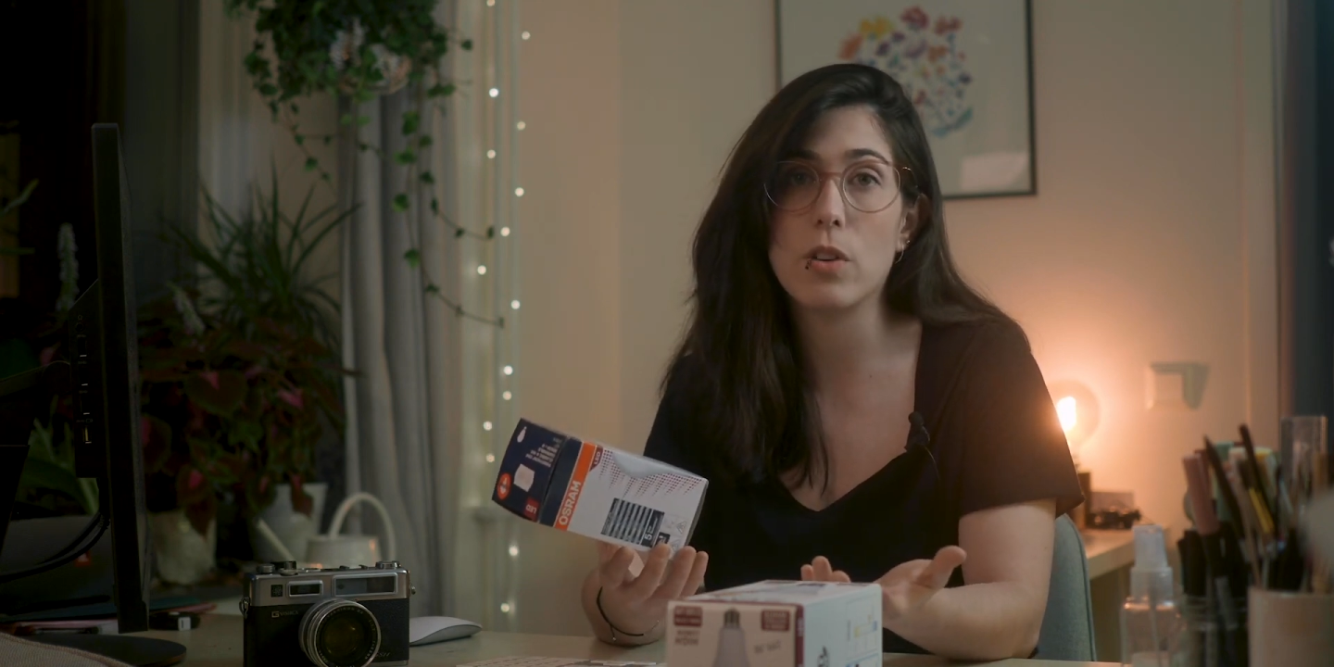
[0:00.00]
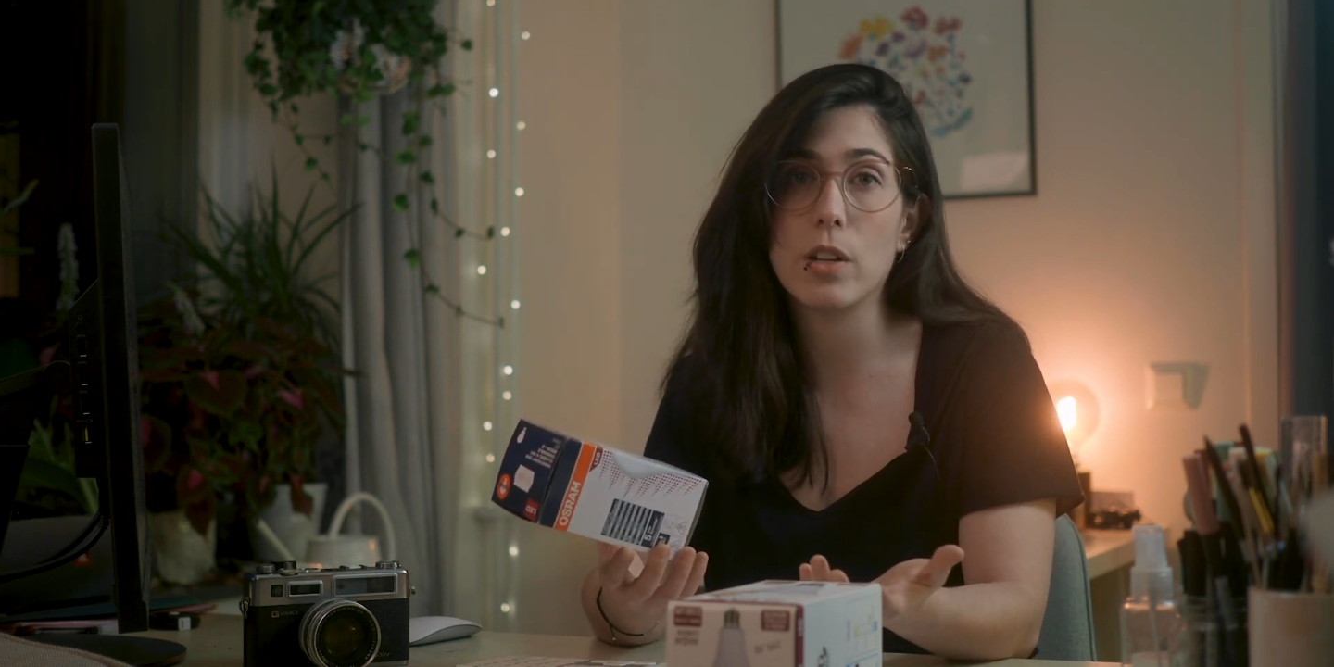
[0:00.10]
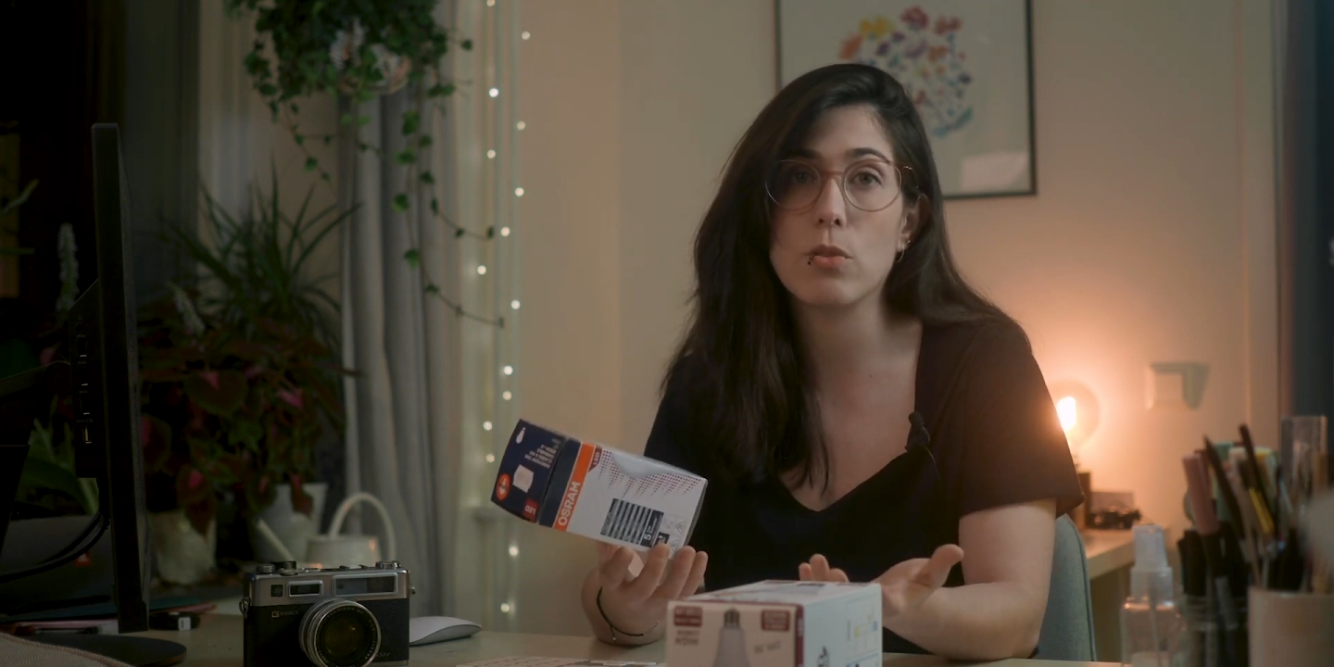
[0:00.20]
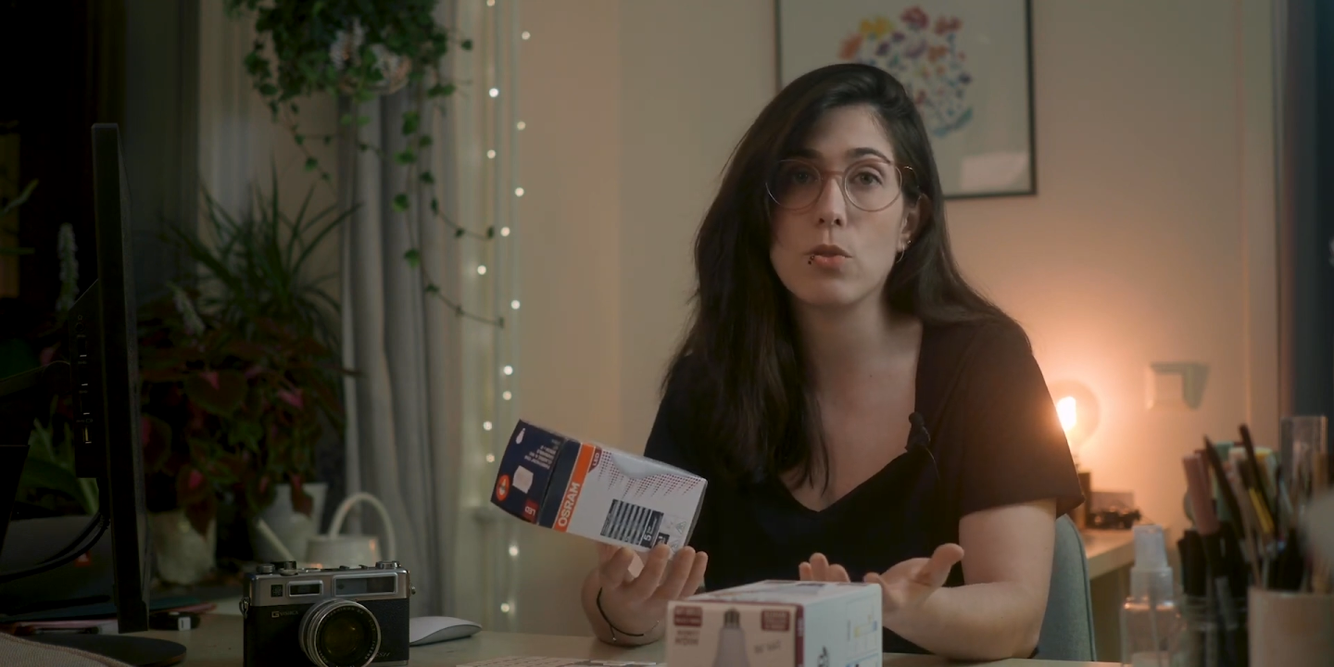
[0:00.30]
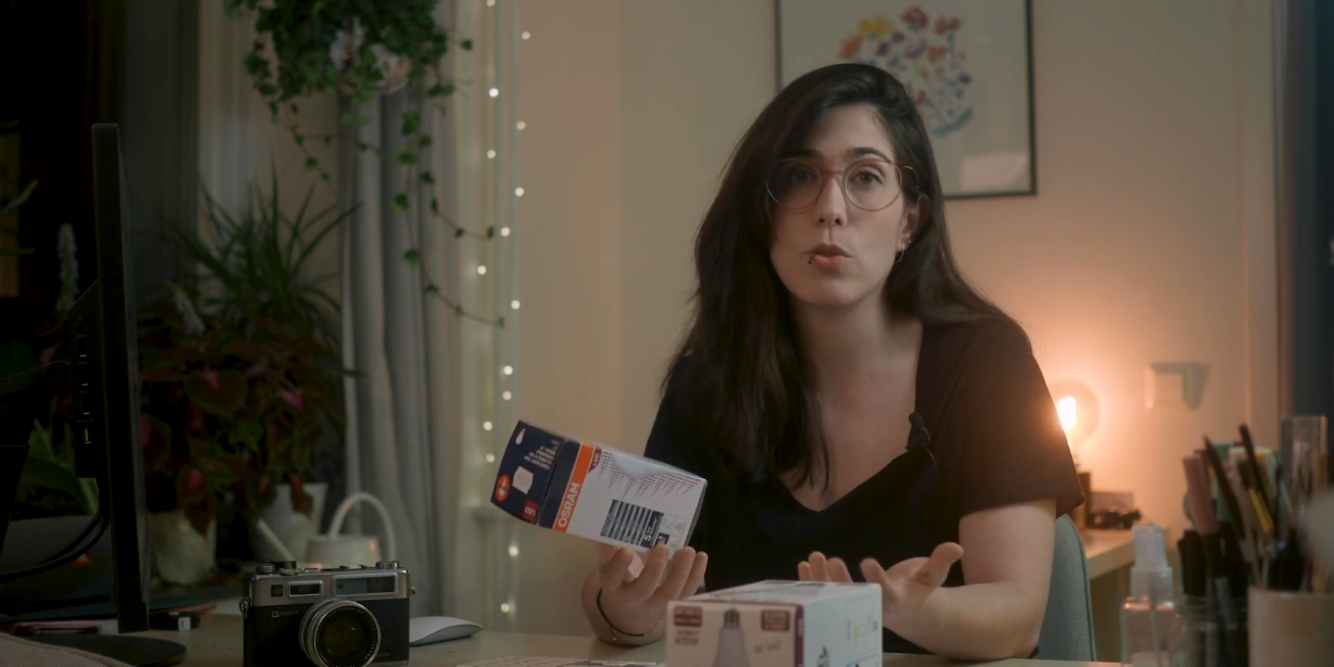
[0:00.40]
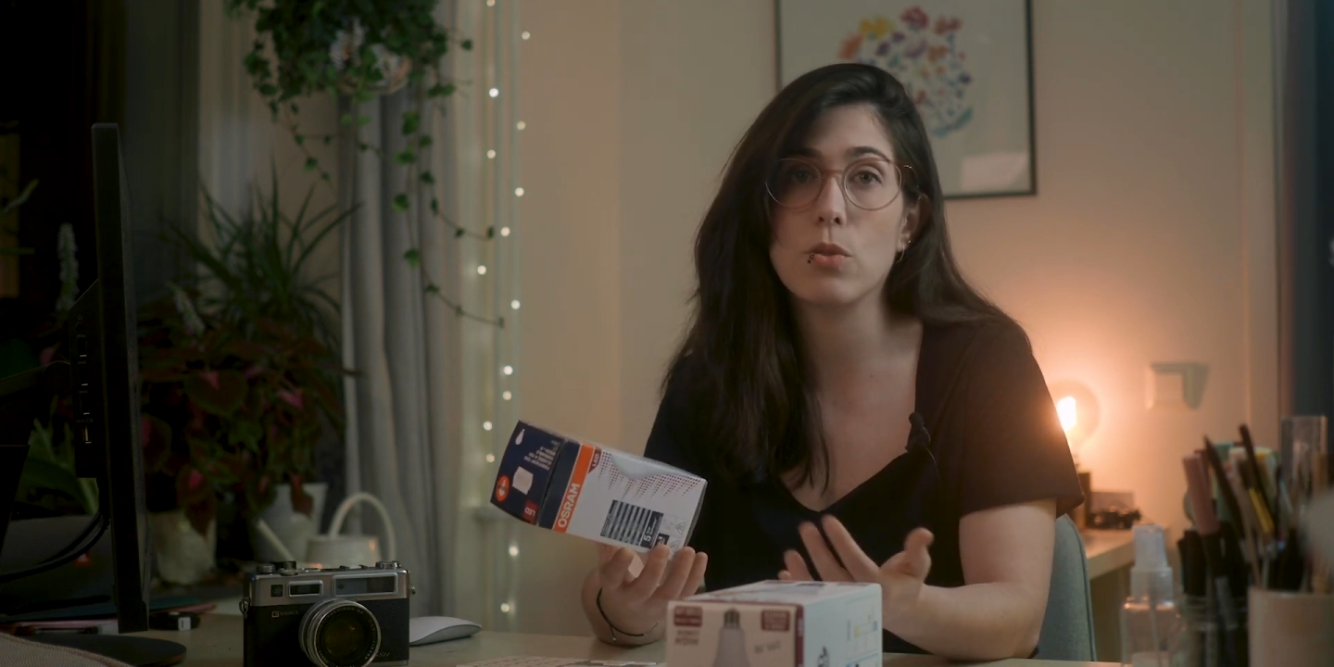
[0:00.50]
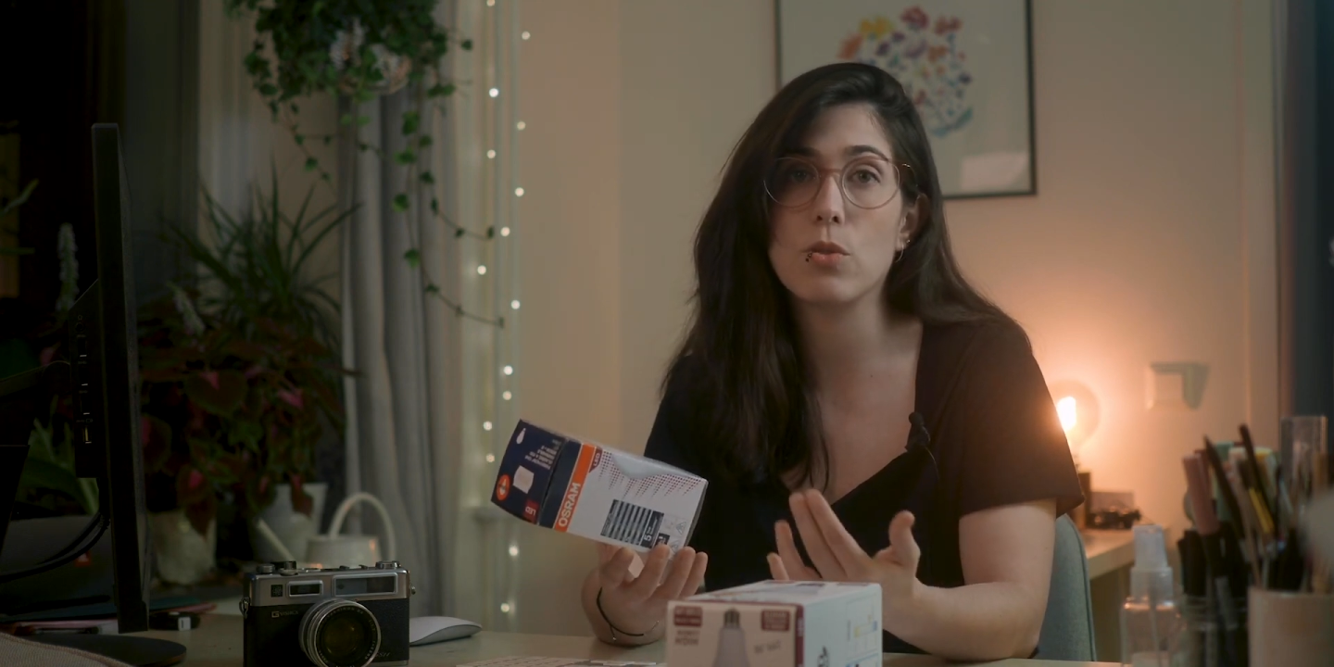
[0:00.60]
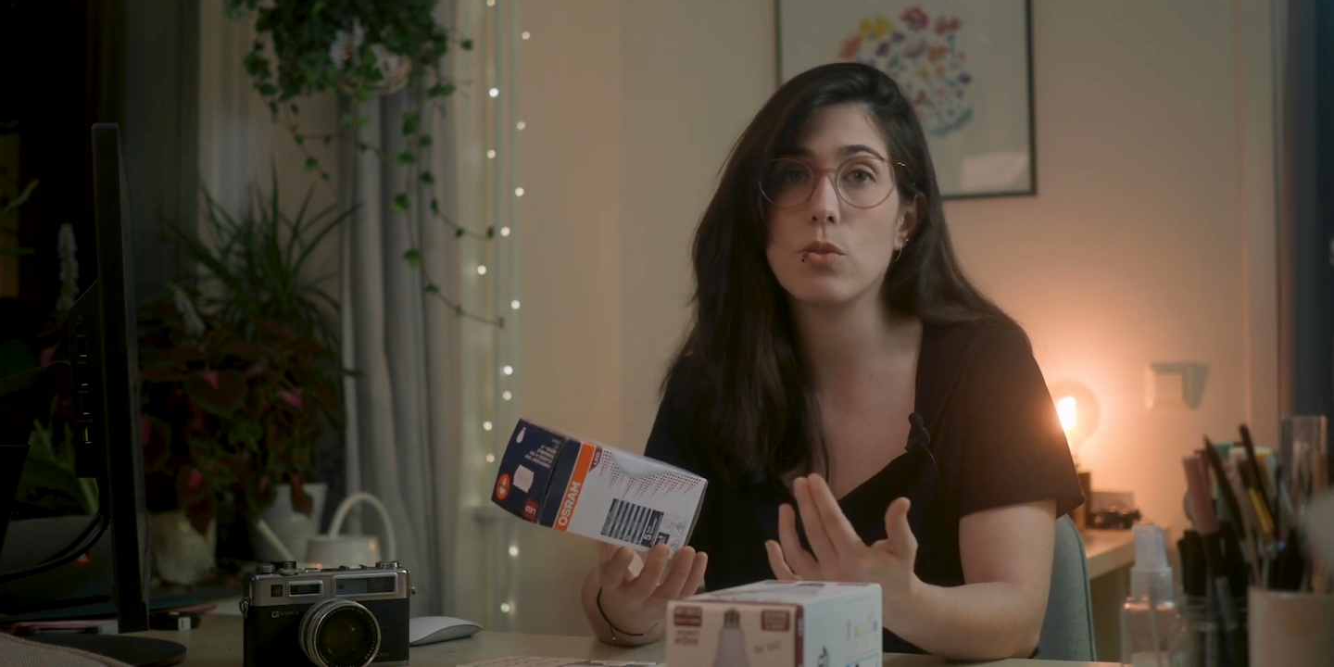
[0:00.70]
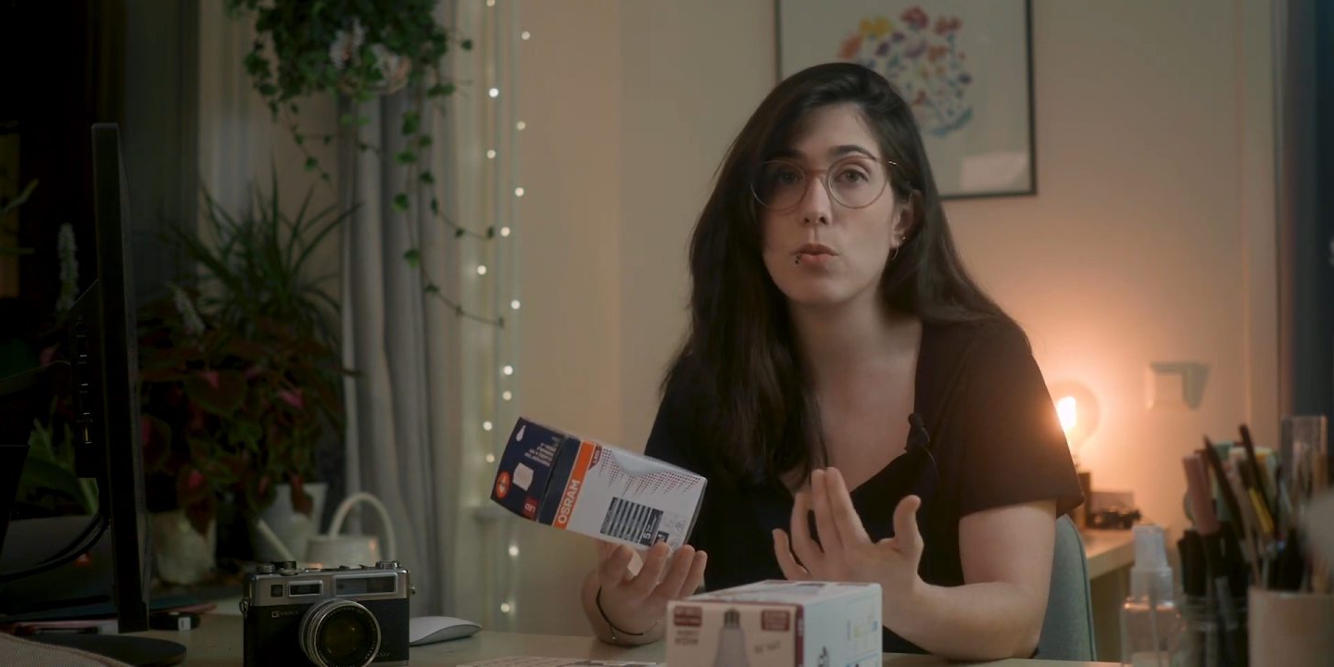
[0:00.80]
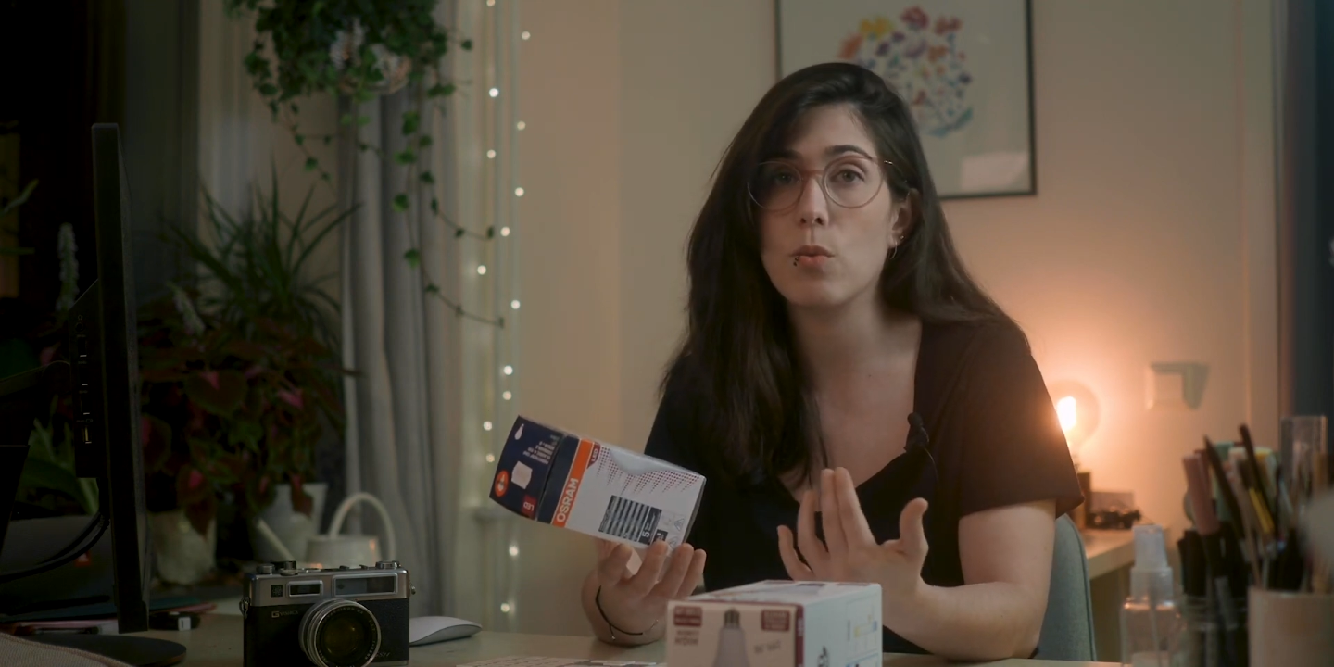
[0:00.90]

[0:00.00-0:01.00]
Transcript: tried to shoot